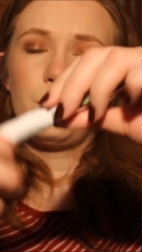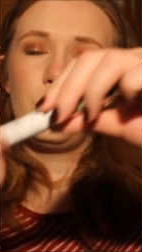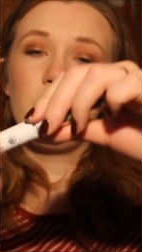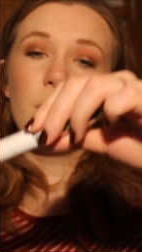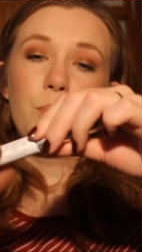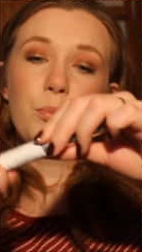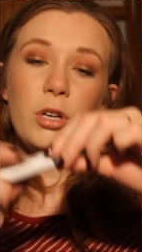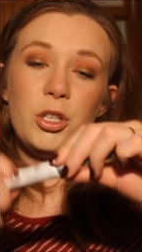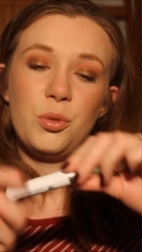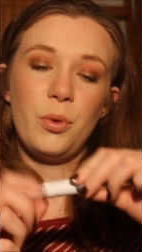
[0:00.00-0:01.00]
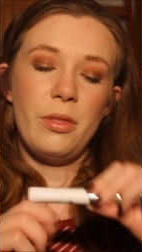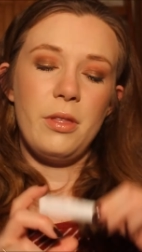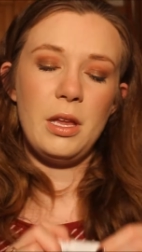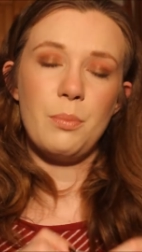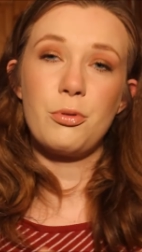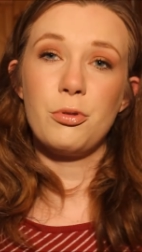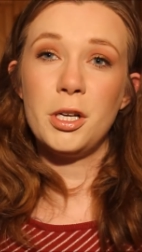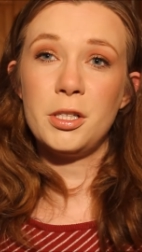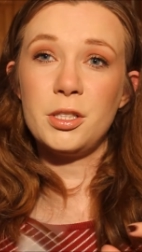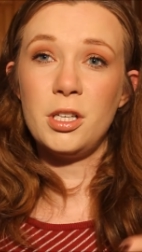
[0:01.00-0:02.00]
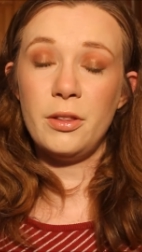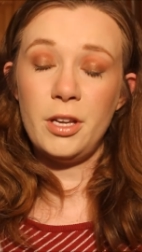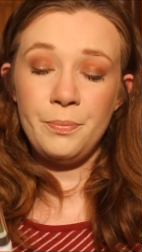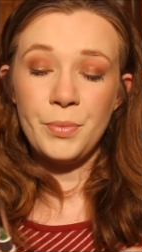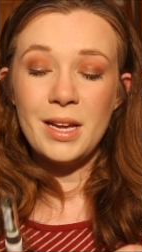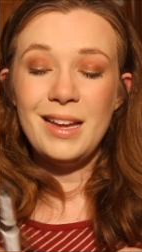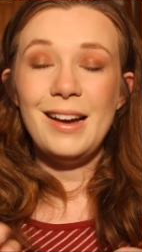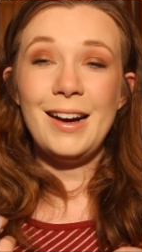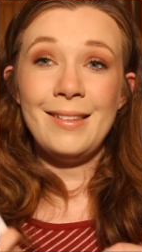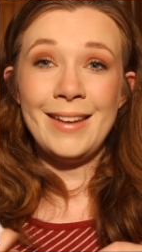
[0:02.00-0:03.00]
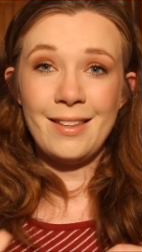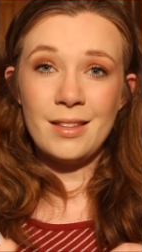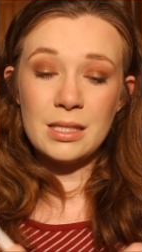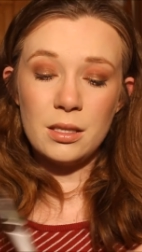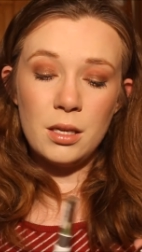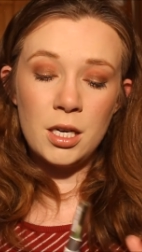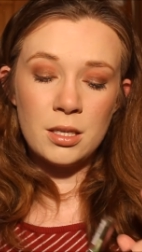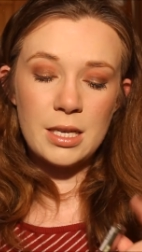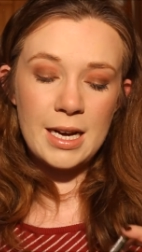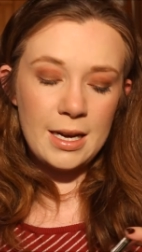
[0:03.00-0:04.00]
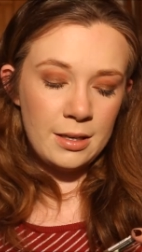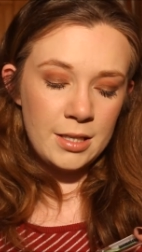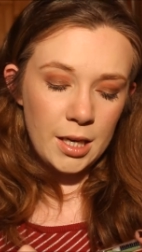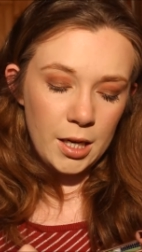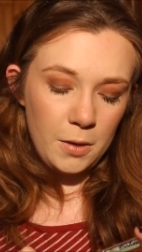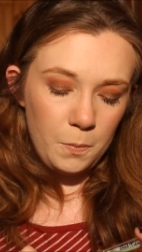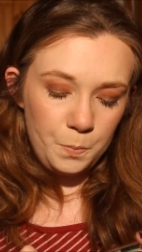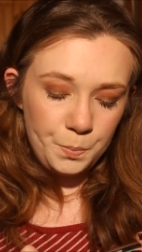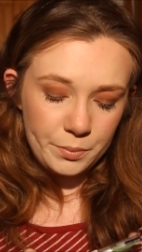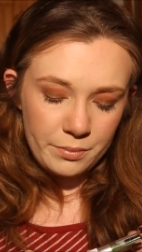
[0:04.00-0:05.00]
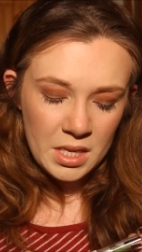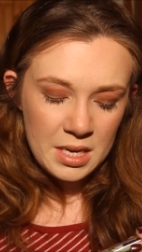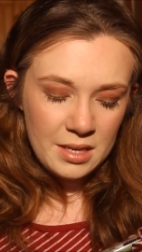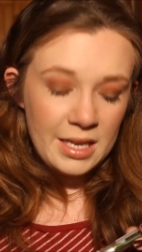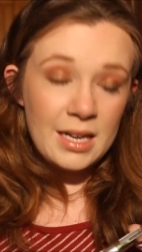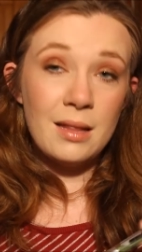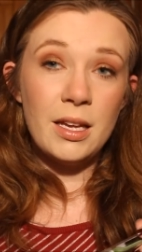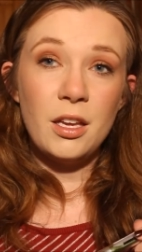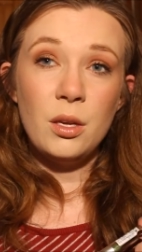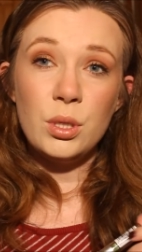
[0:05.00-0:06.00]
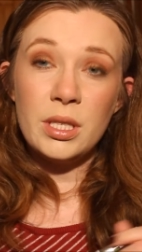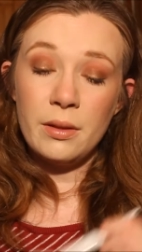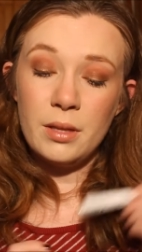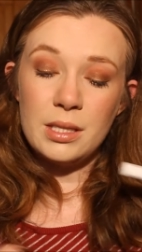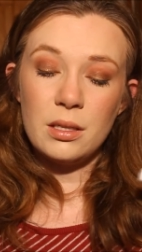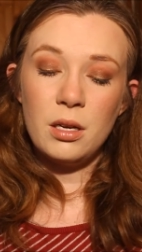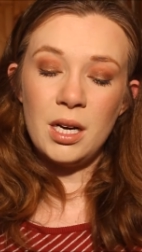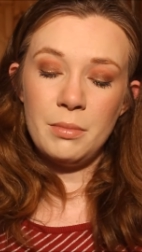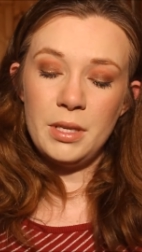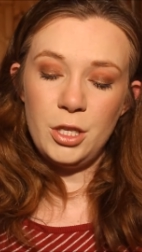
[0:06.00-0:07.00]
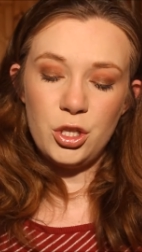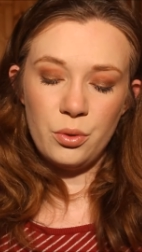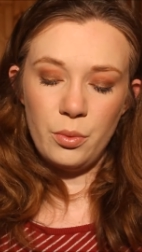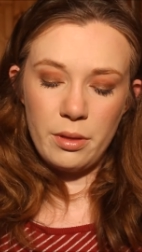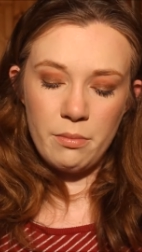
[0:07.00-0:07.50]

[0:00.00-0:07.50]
little brush with the product on there. I like this a lot, and yeah, I like using this in combination with